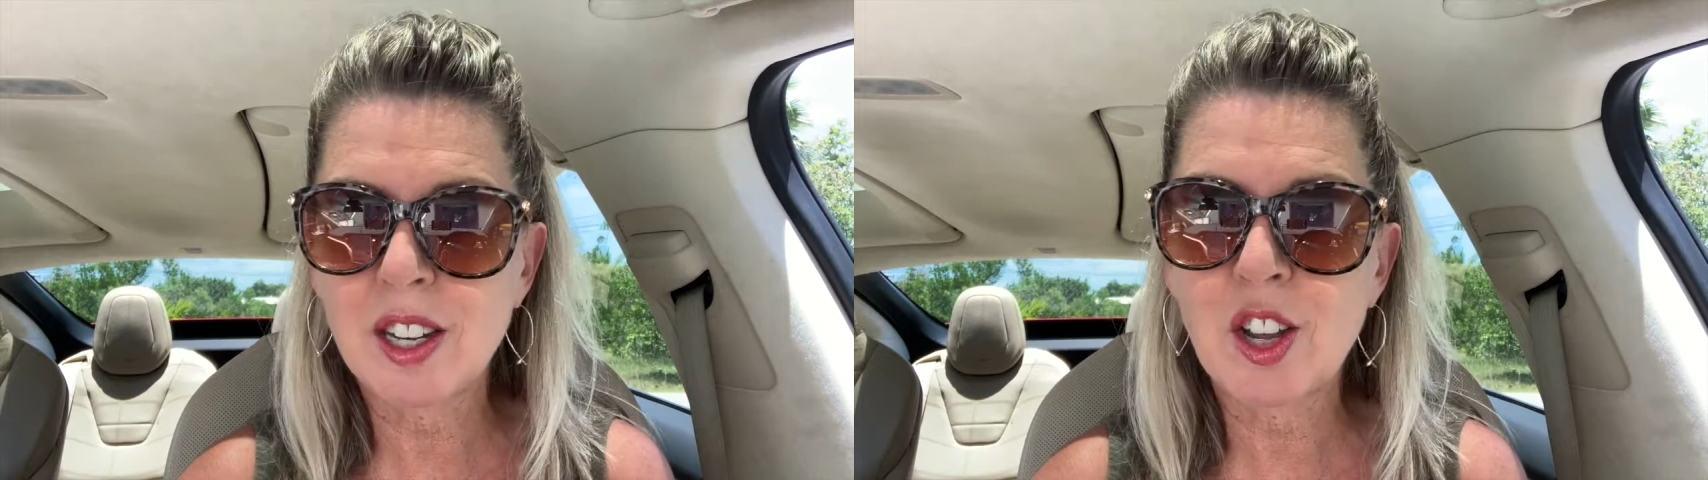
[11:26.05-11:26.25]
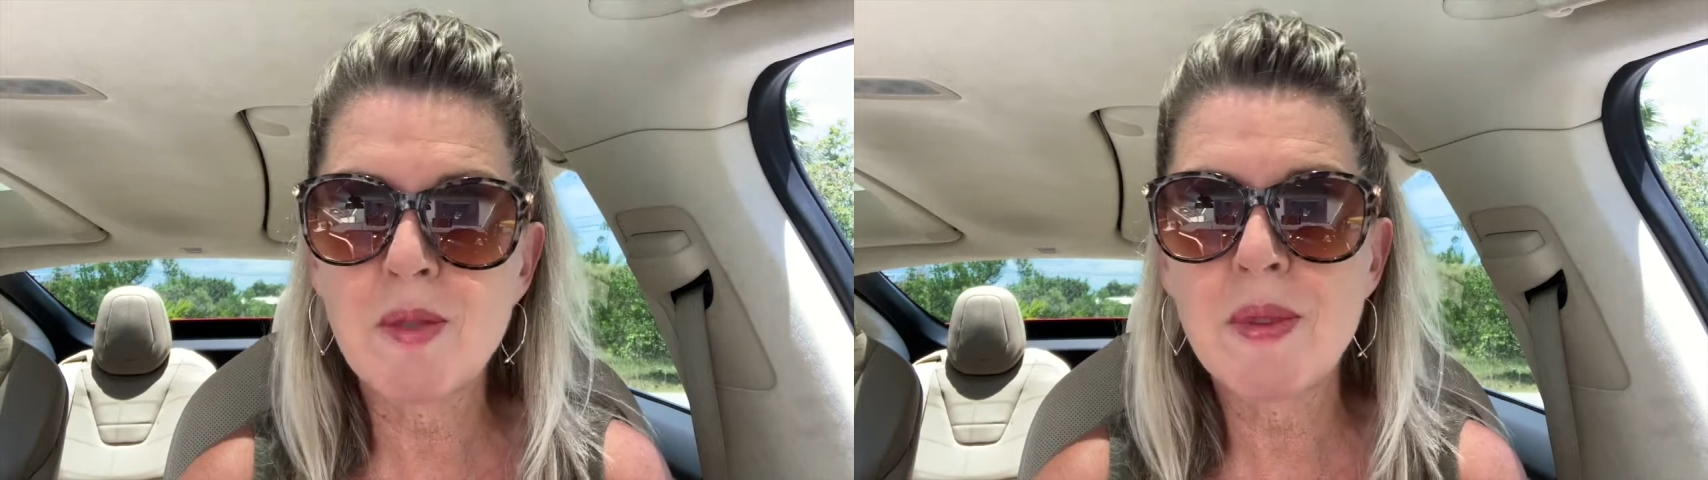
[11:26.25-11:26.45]

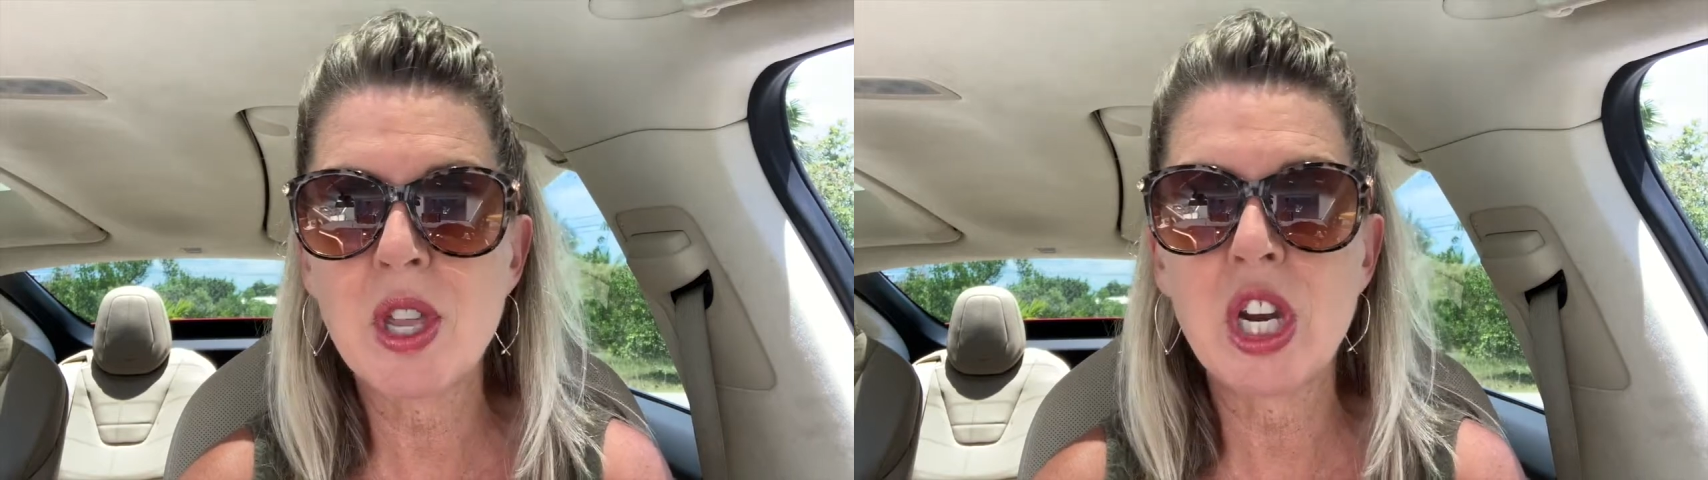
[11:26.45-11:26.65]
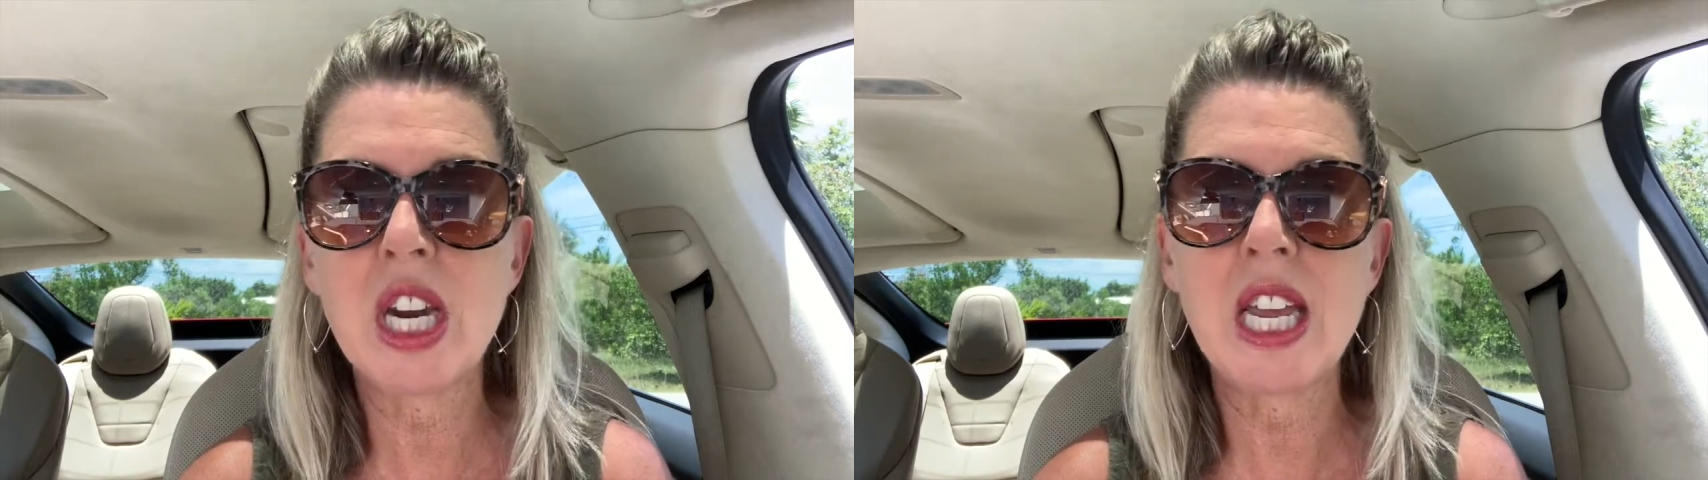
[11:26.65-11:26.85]

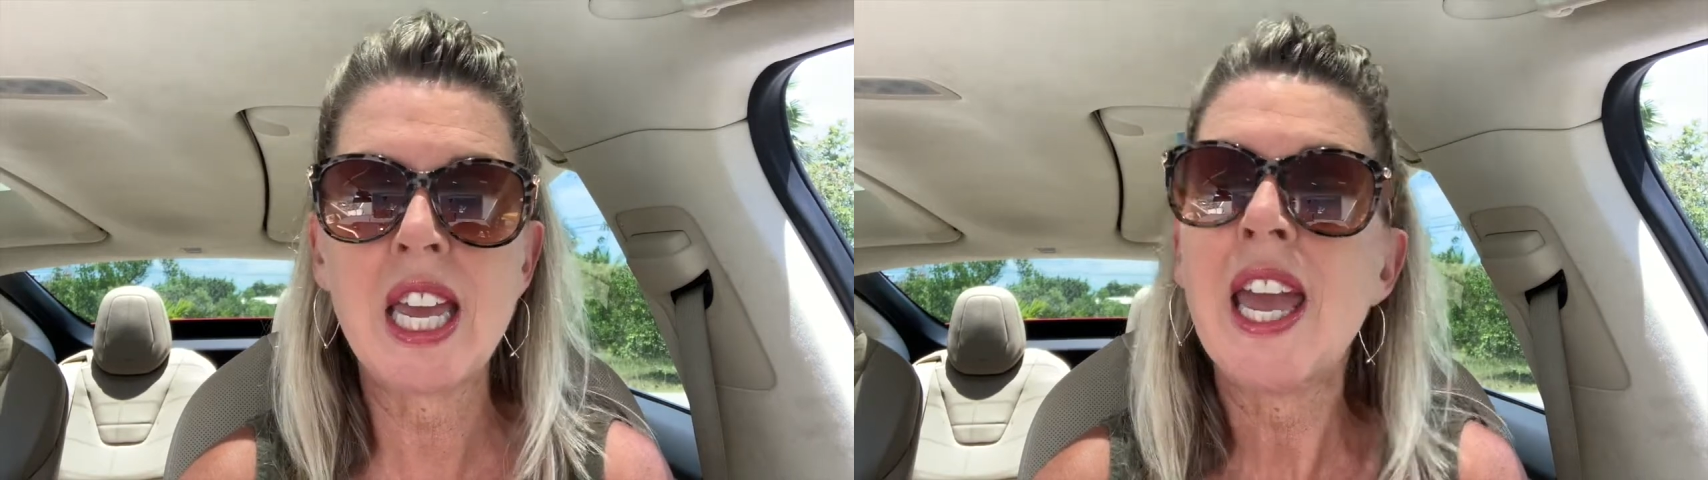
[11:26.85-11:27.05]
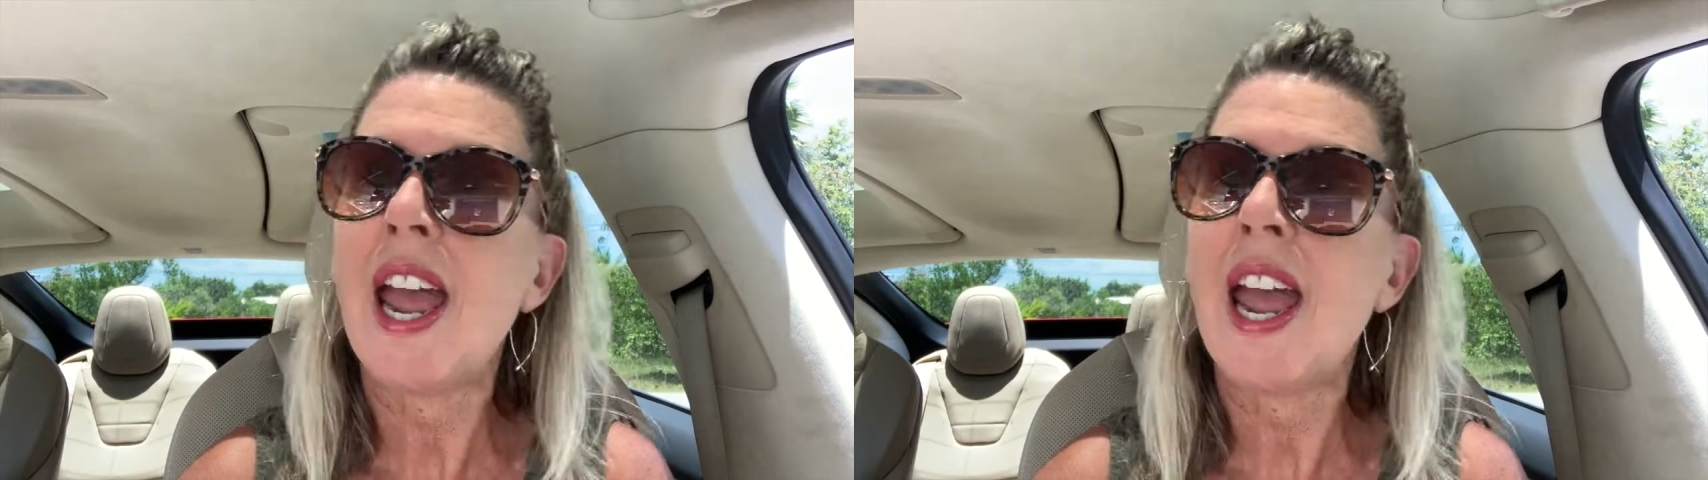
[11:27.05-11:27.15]
community